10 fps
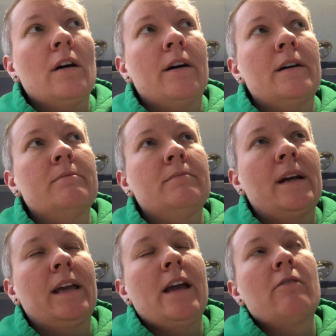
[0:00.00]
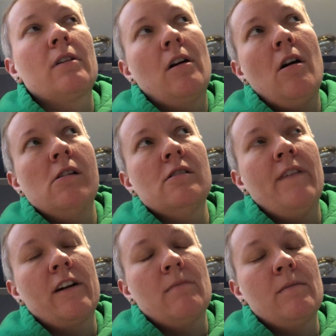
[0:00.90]
I can't recall if
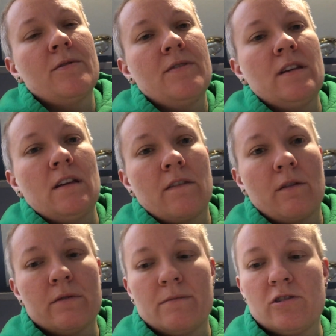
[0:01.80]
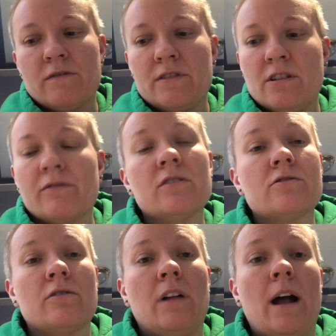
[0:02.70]
I remember thinking there was much of a
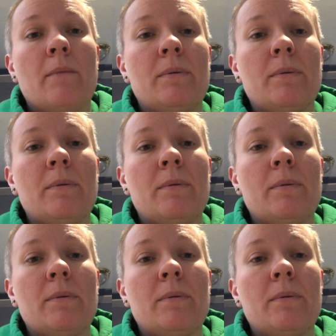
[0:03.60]
difference or not,